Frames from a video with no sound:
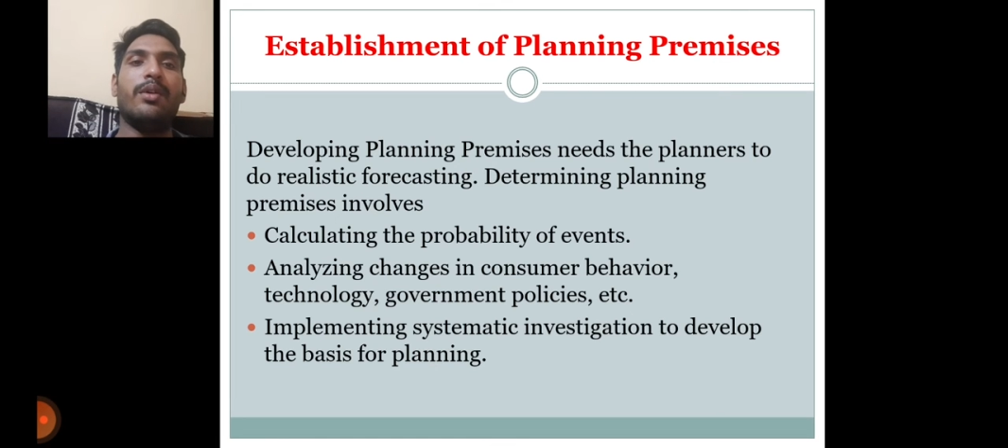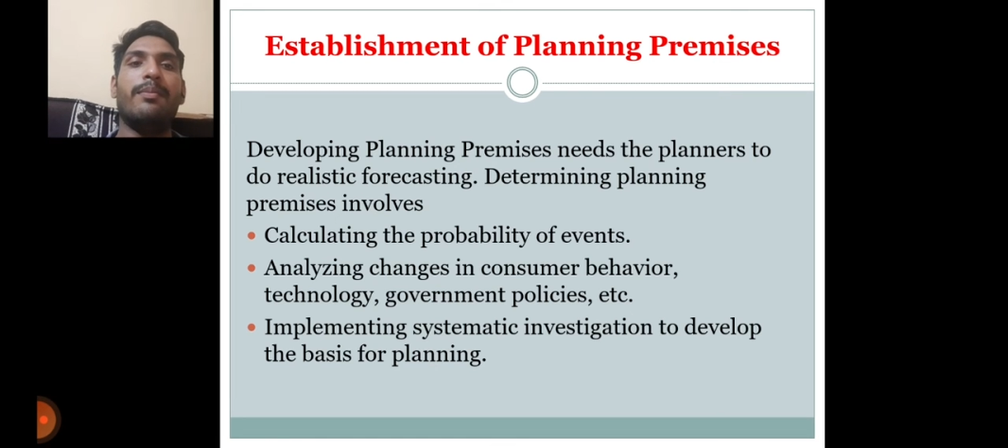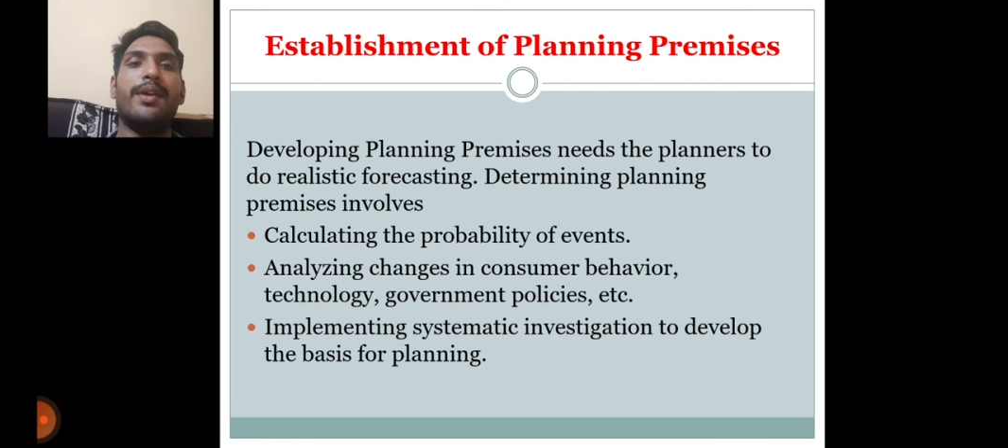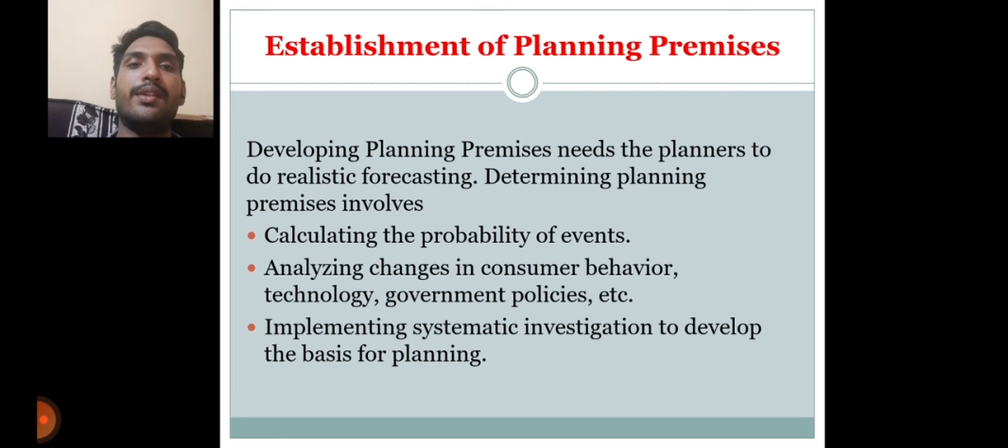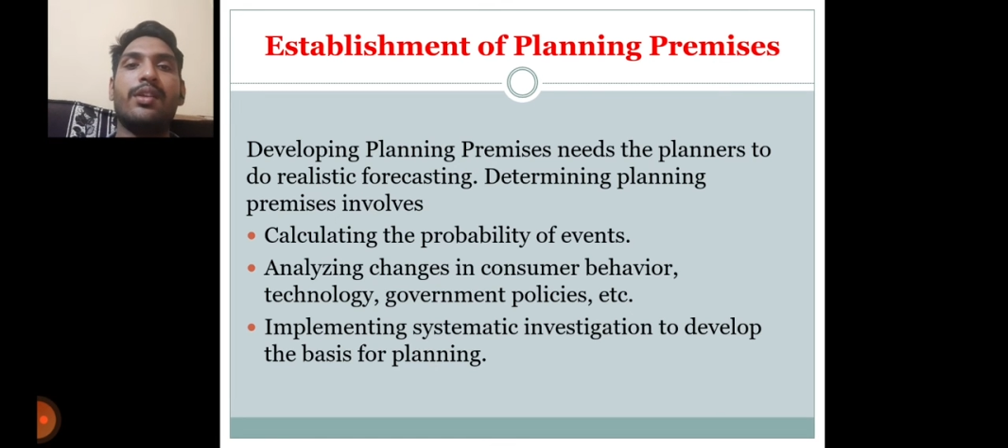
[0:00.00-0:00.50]

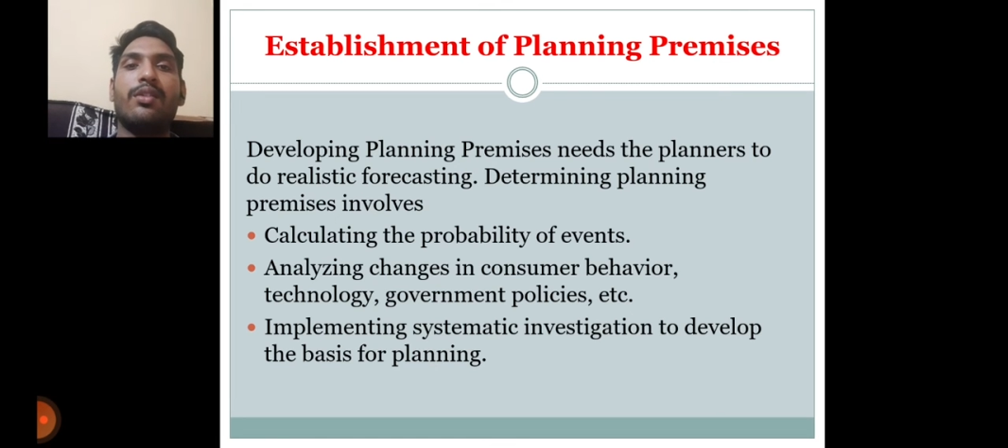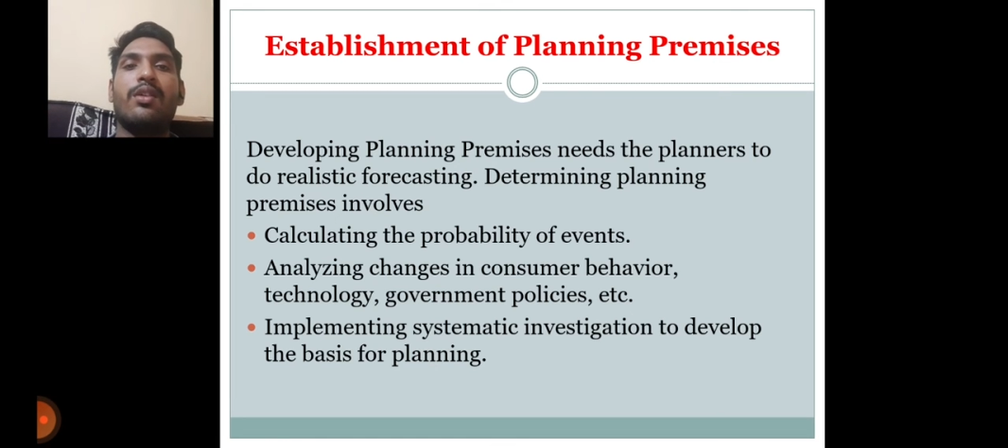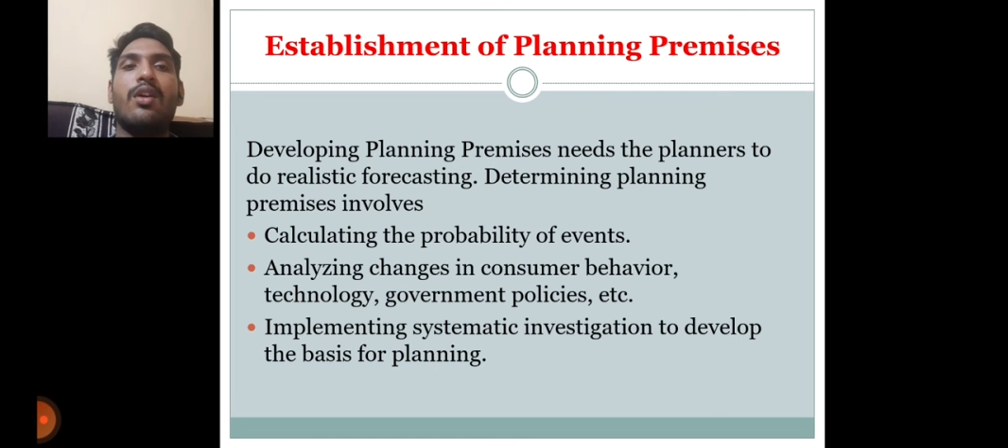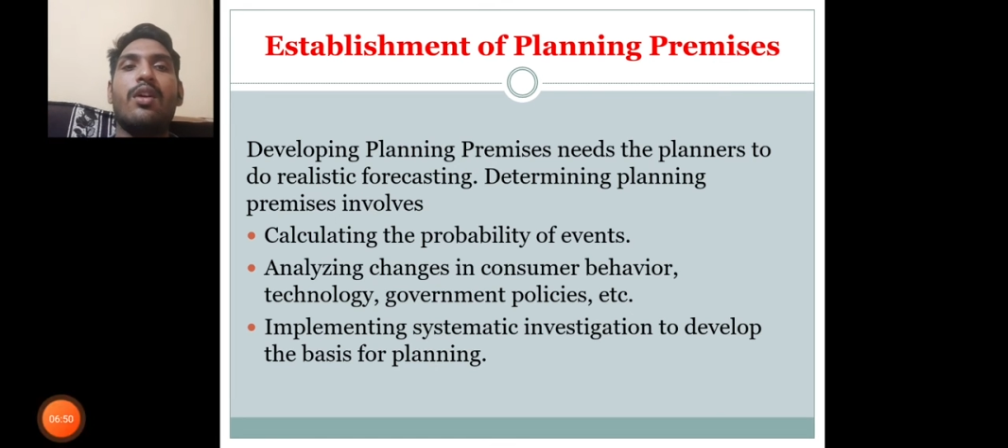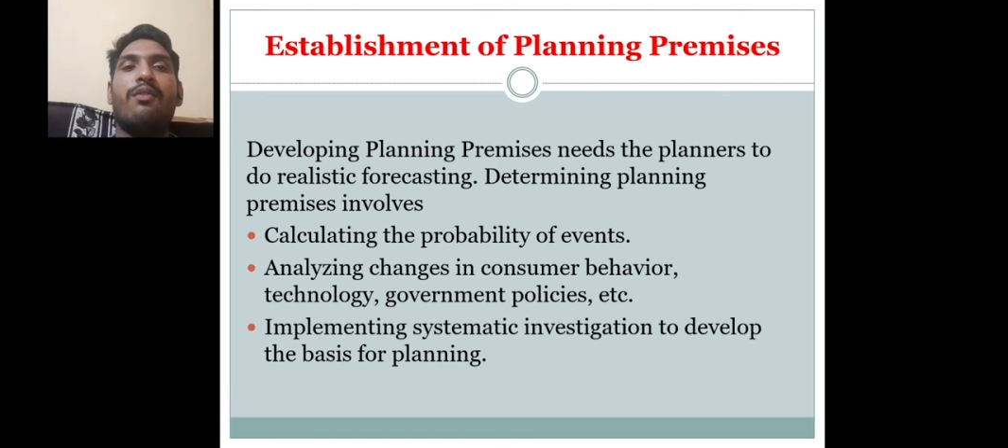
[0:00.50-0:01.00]
basic
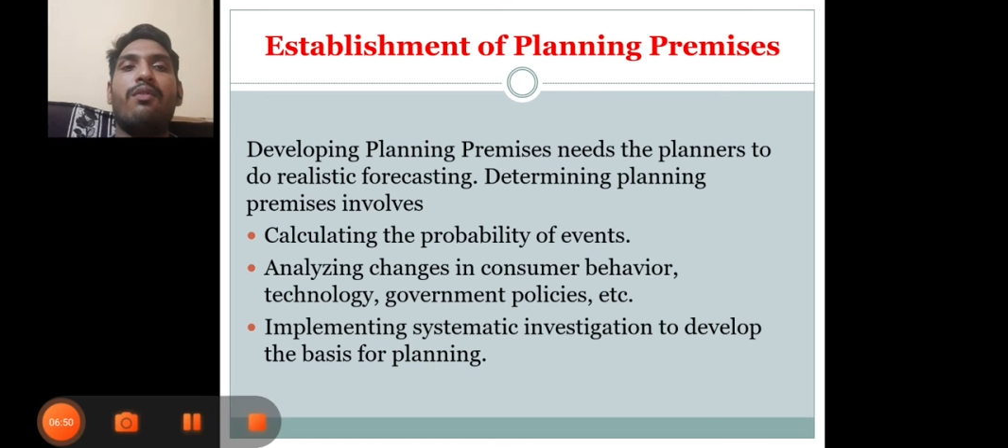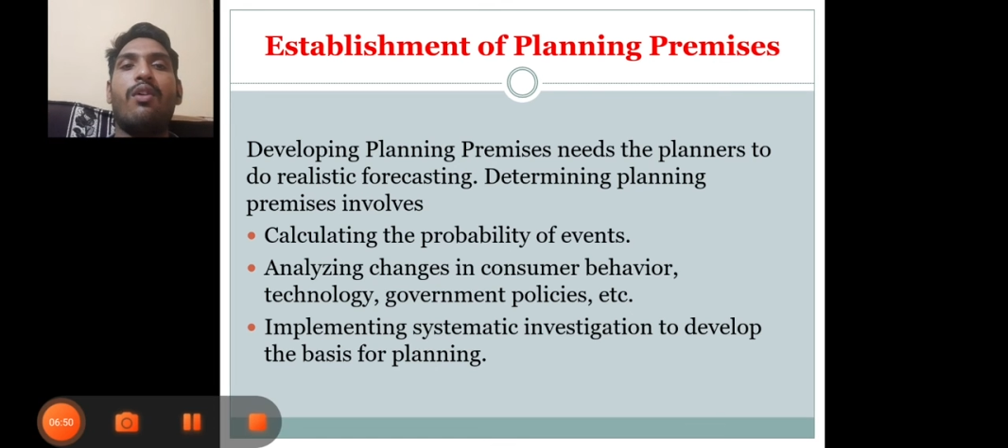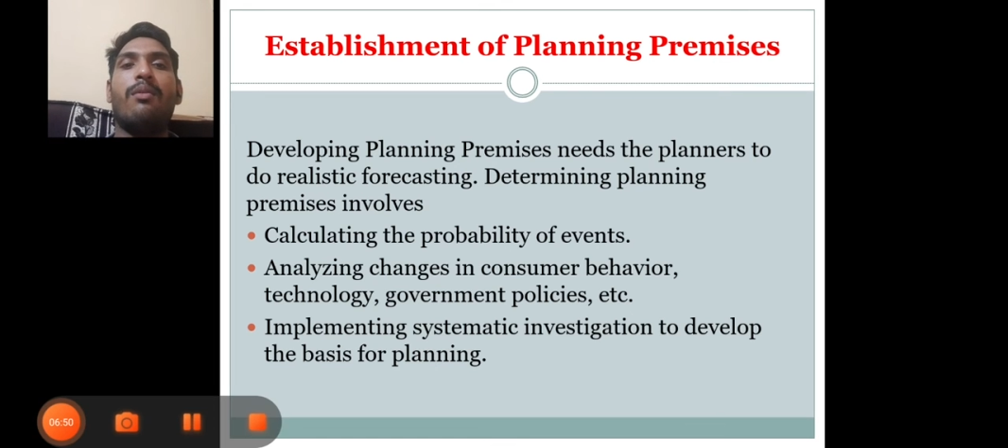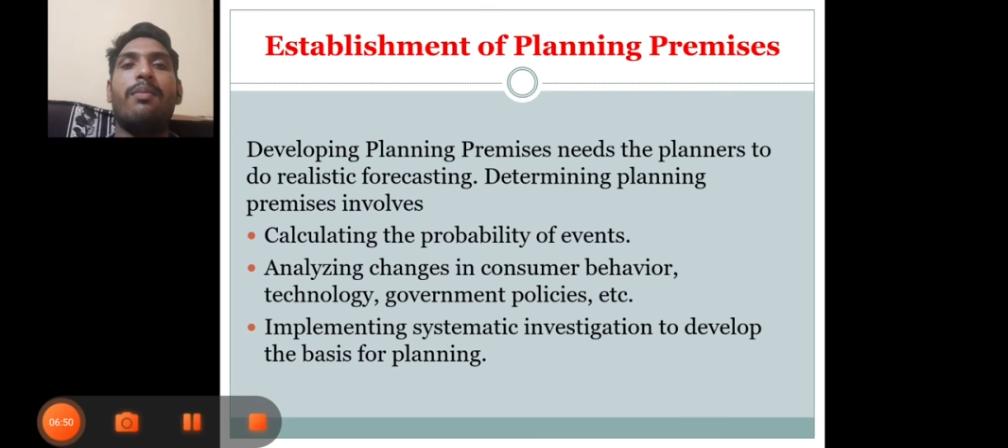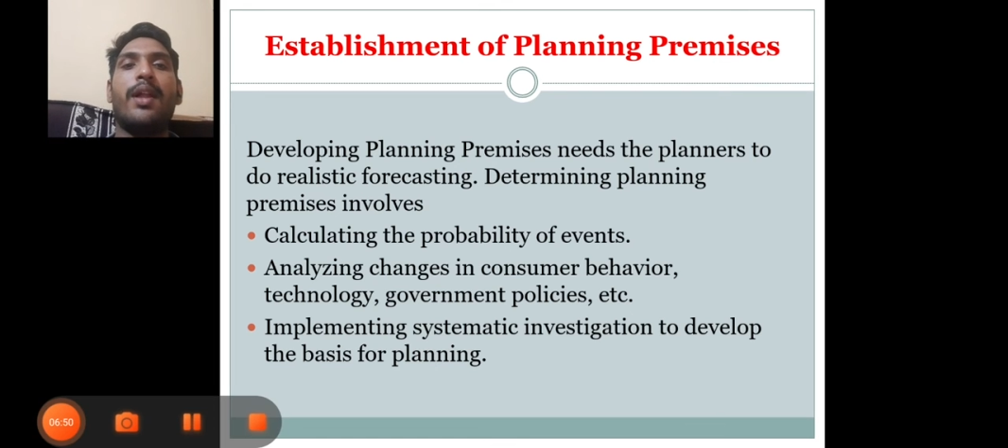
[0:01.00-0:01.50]

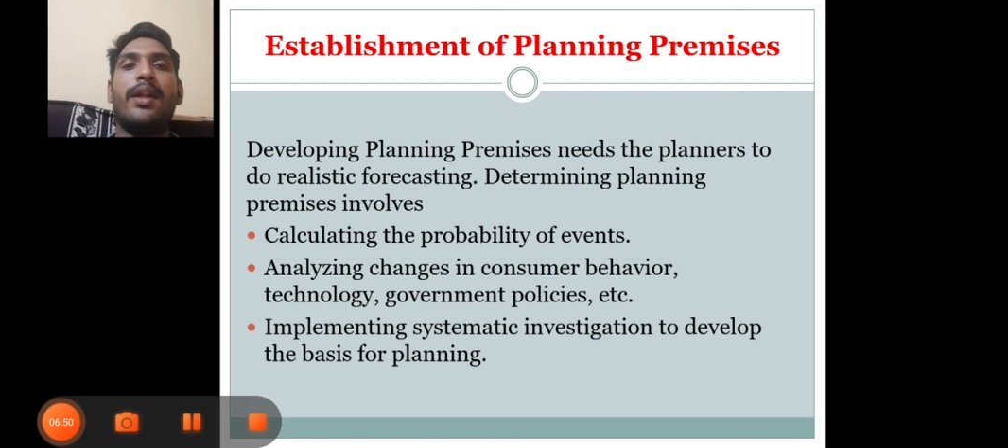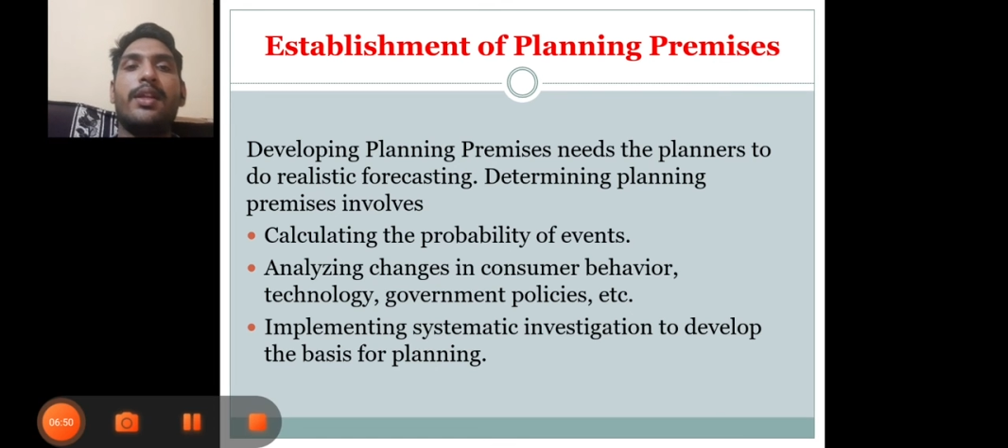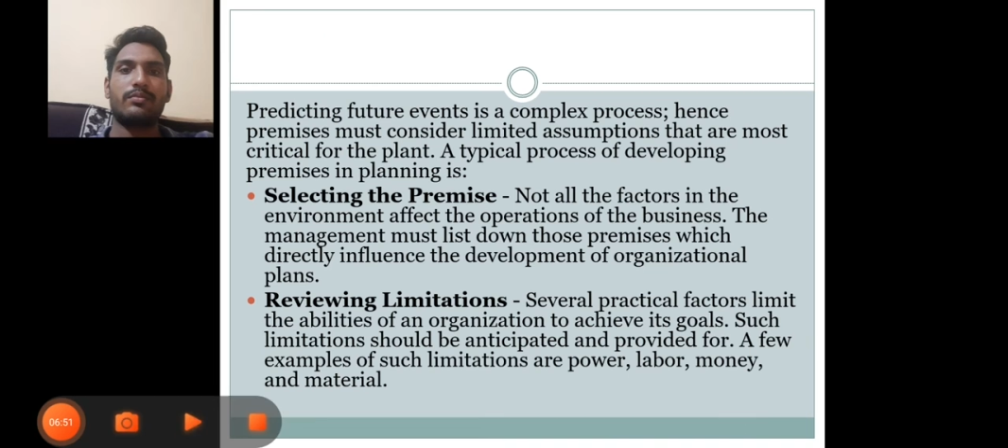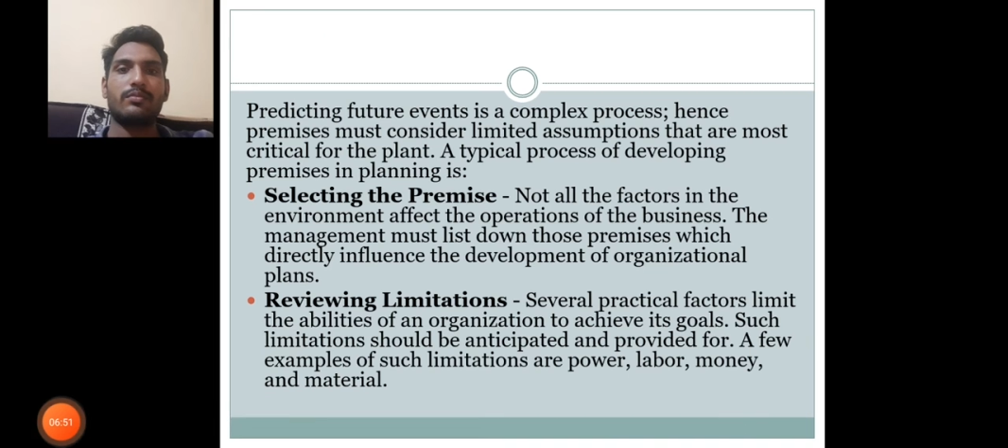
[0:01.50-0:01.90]
for planning.